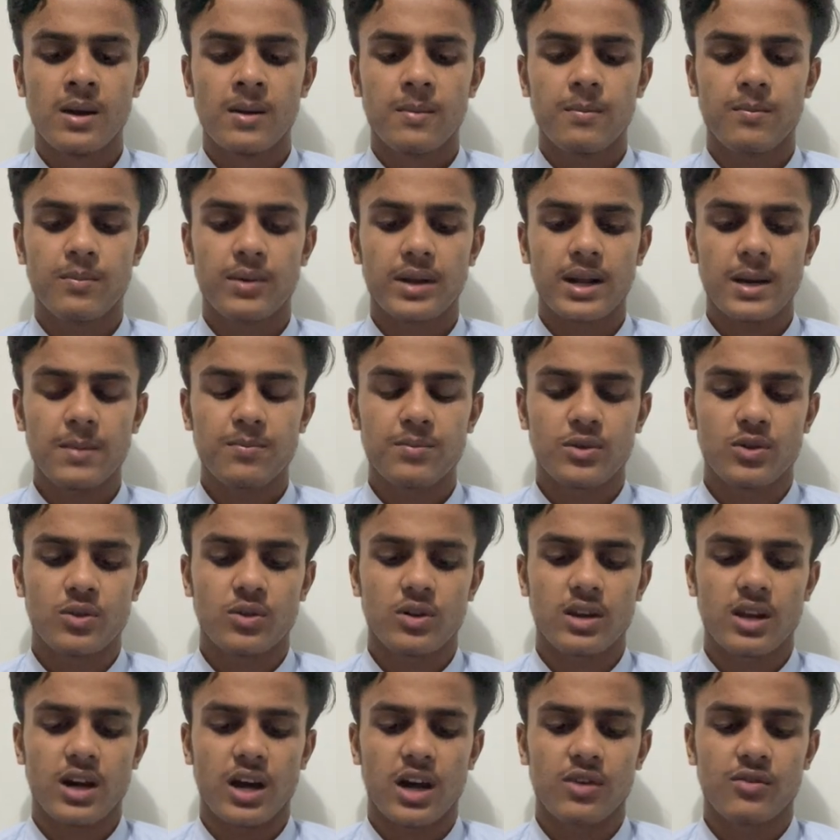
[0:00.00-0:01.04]
Prep
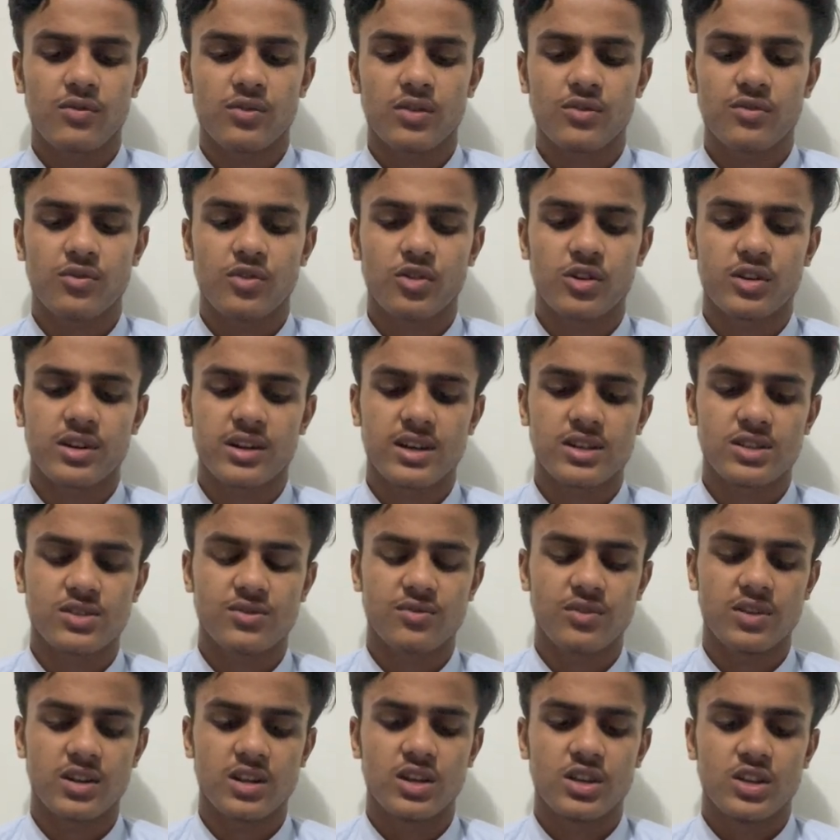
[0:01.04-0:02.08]
your iPhone for
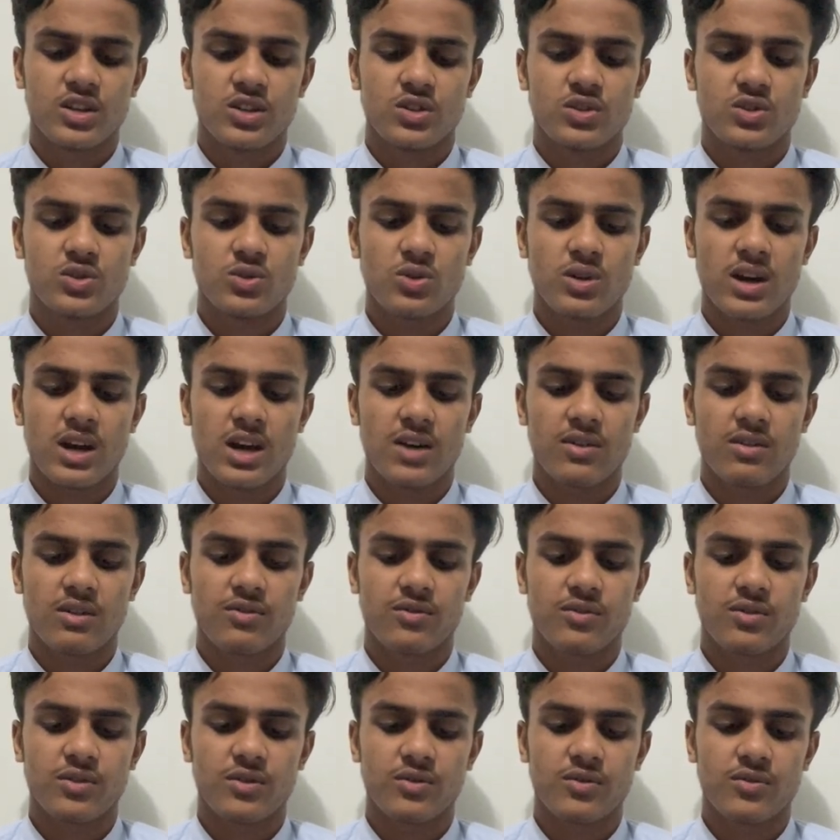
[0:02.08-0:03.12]
transfer. You have
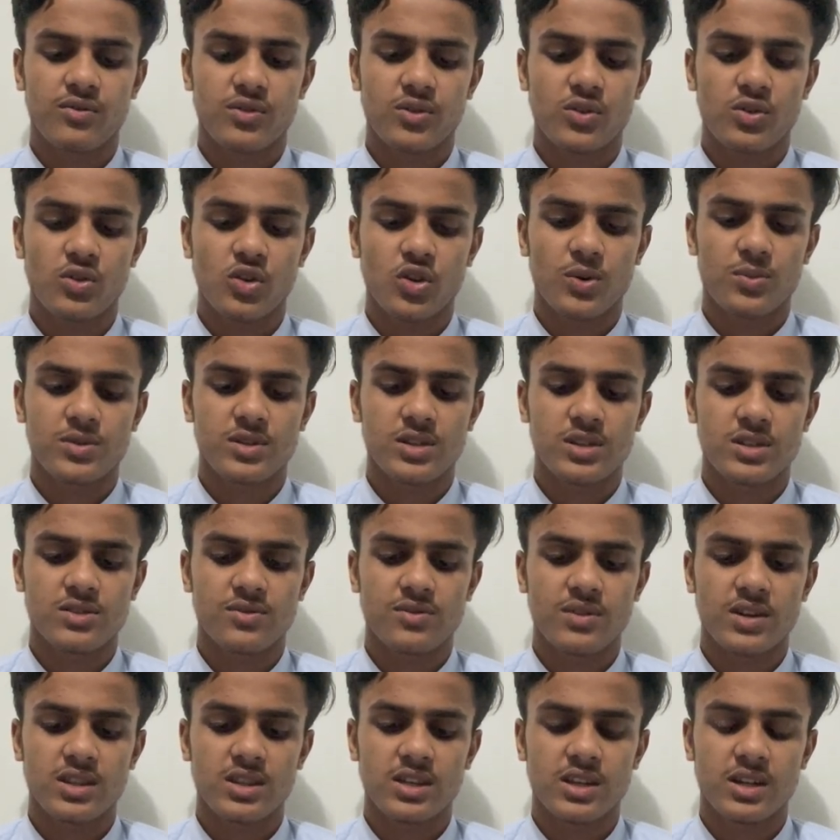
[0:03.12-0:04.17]
a few
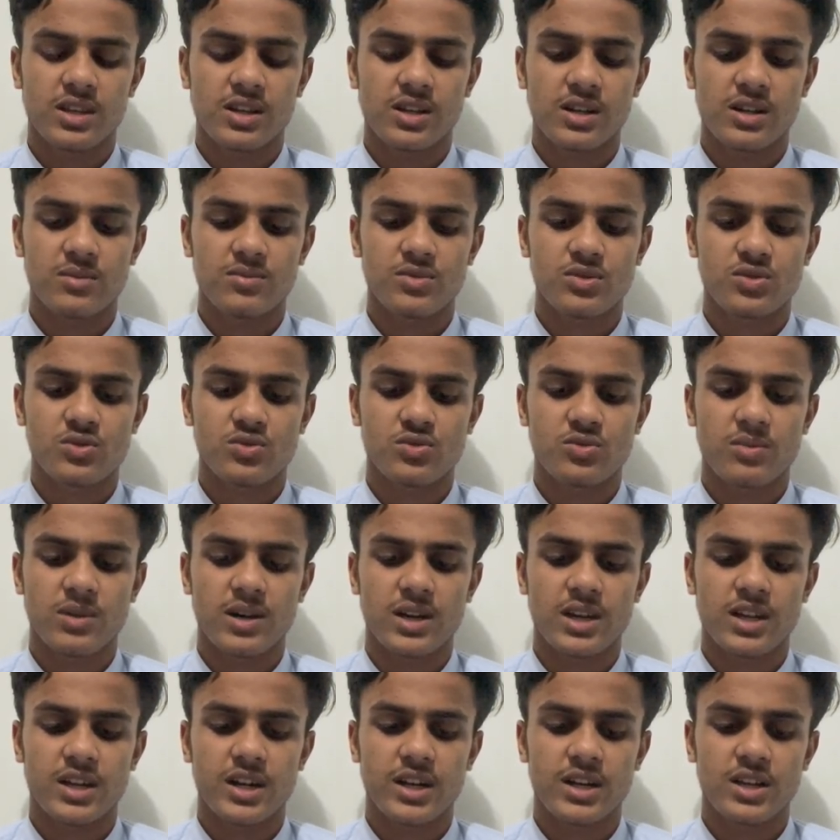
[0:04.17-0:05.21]
options when it comes to
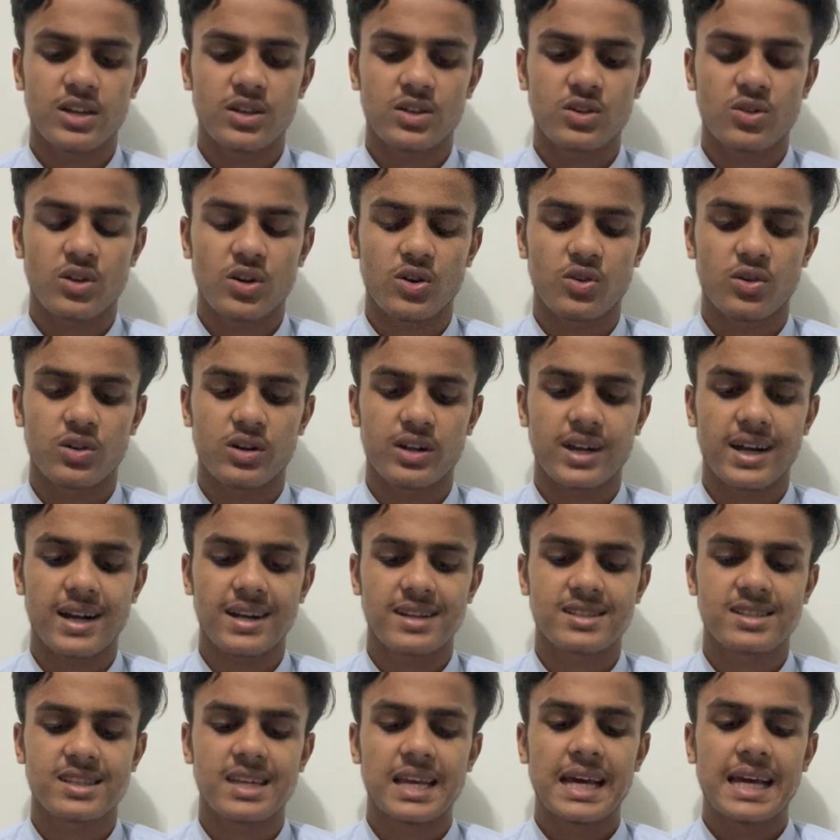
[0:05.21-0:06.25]
migrating your
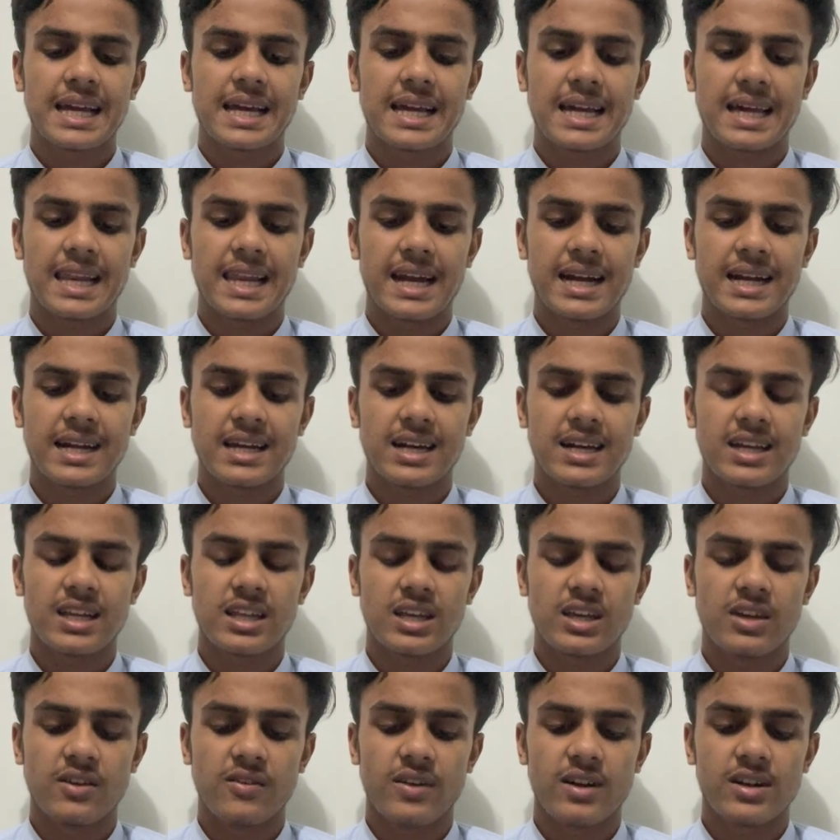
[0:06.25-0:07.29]
contacts,
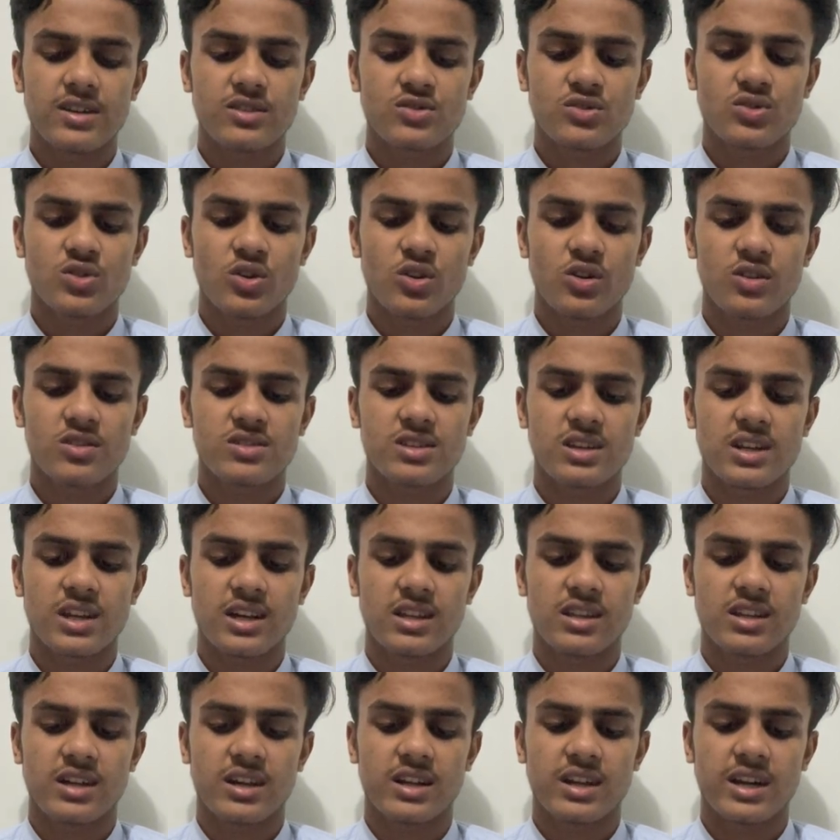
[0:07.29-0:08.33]
calendar, events, notes, and
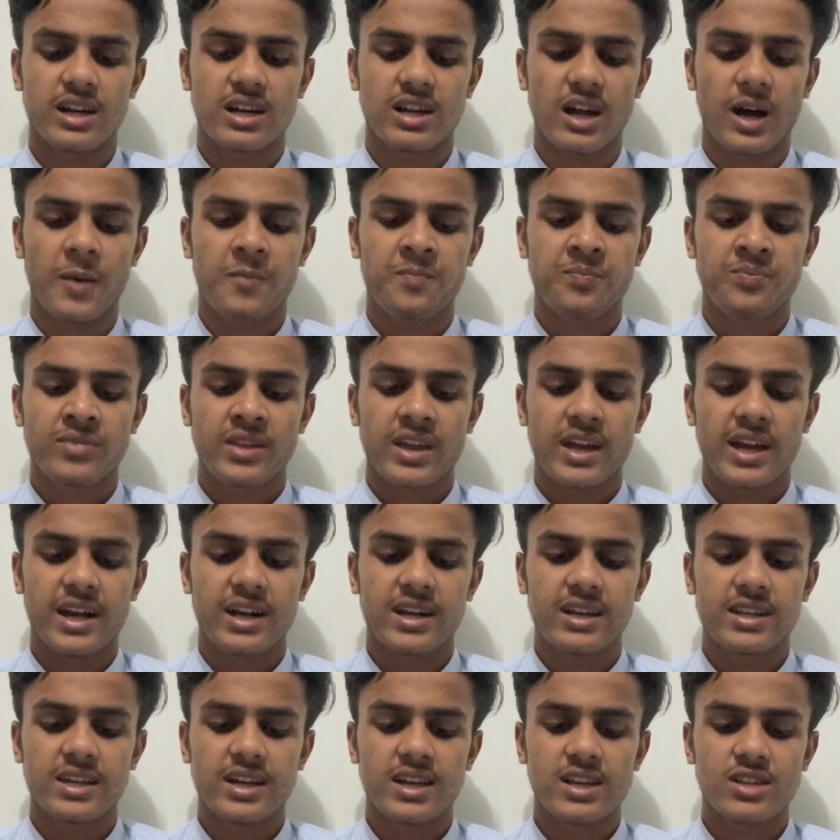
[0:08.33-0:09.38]
other data.
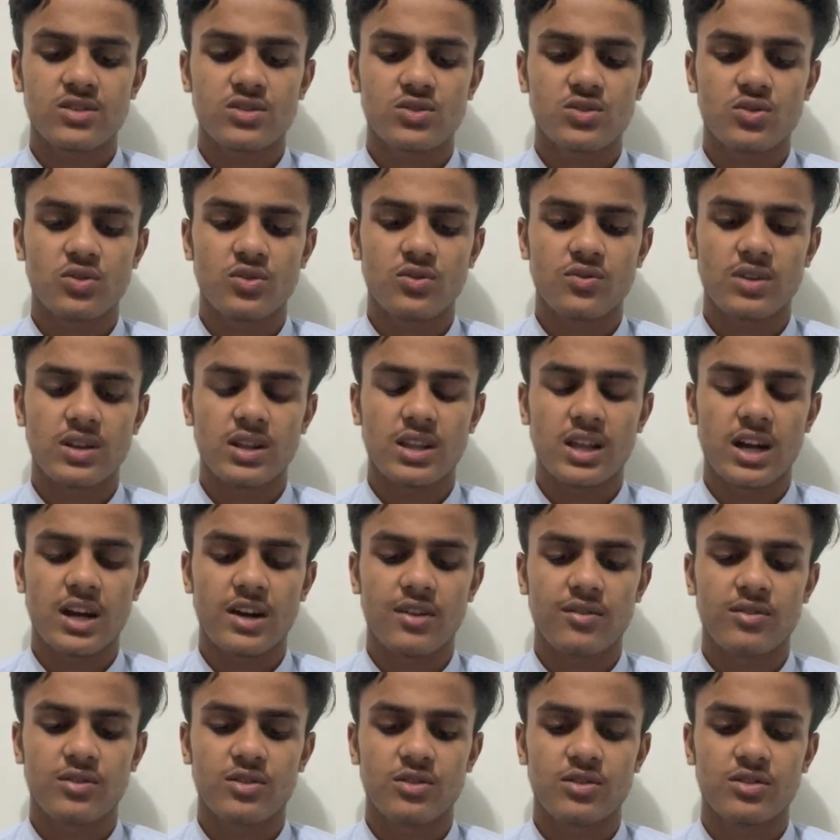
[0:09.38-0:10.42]
And yes, you will
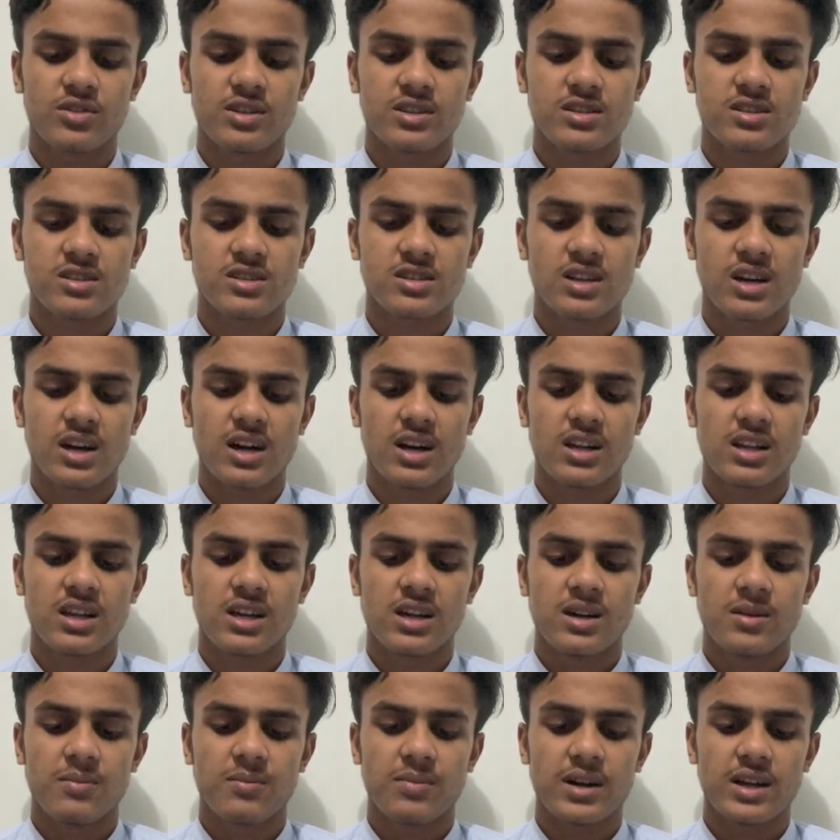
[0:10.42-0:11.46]
have to reinstall,
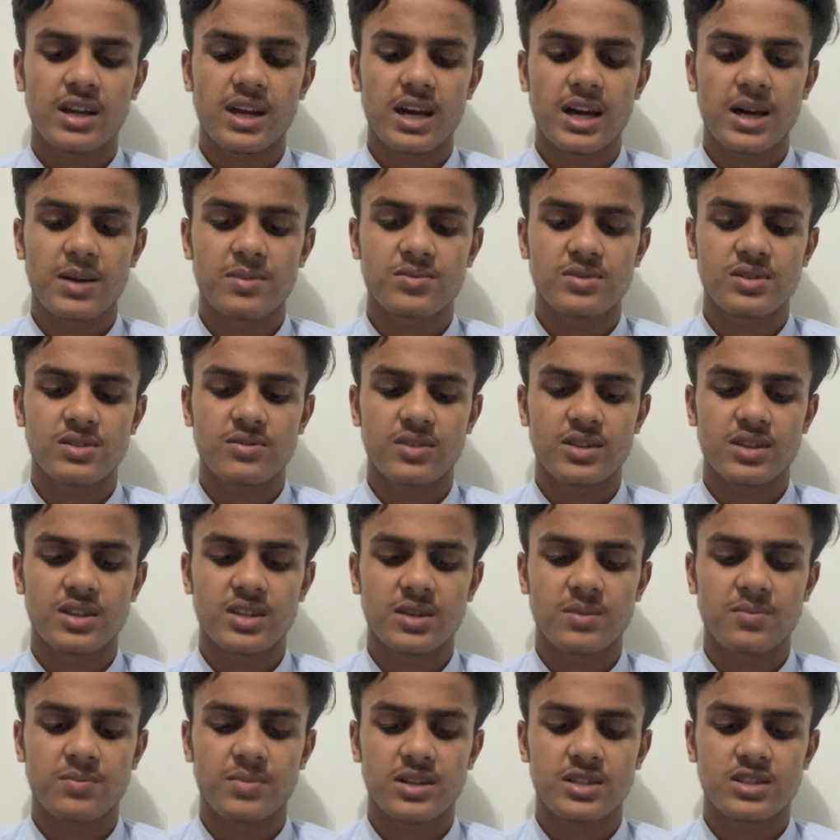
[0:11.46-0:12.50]
perhaps even
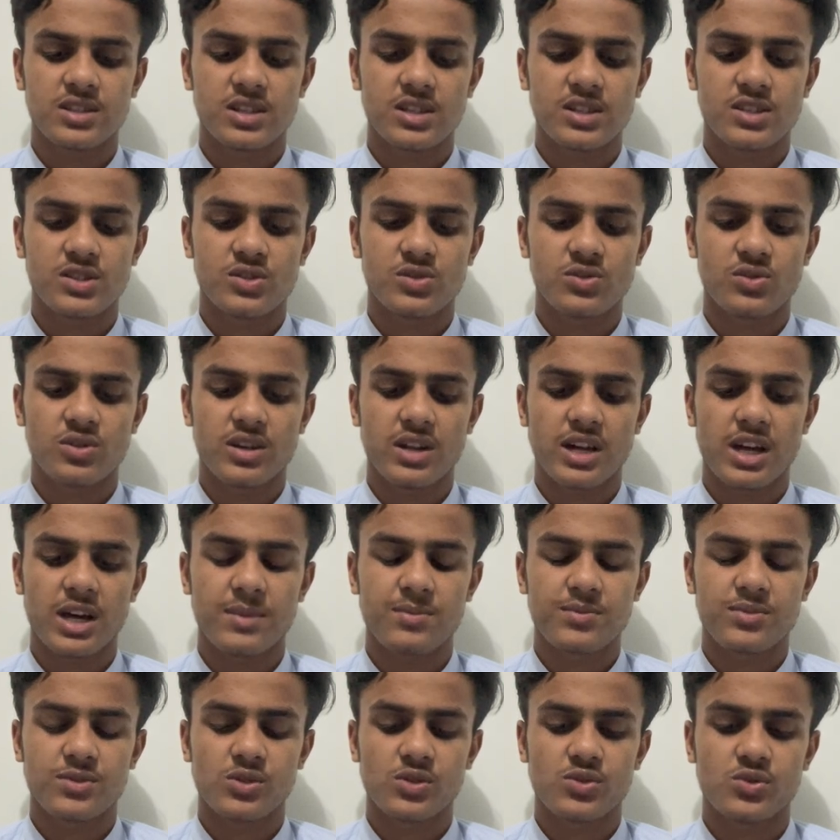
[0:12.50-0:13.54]
repurchase your
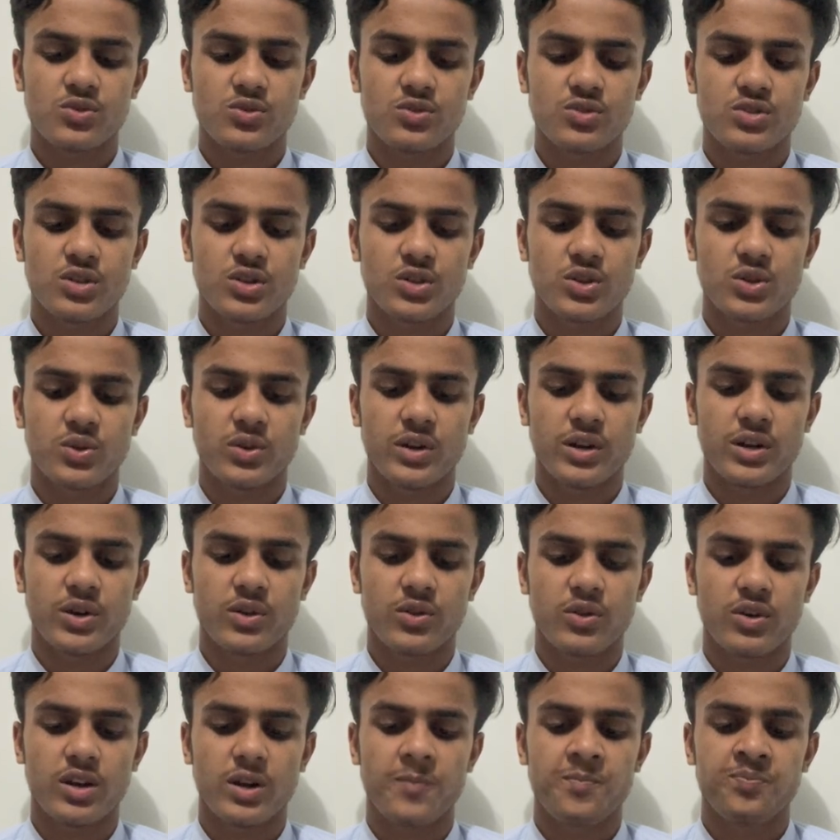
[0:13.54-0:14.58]
apps you switching to
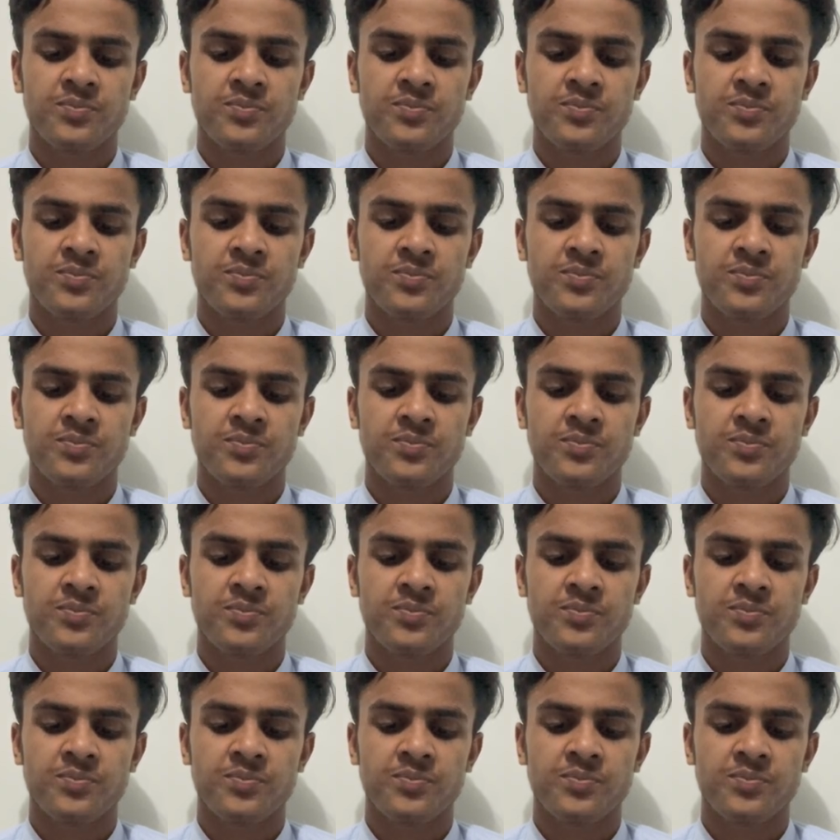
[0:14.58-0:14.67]
Android.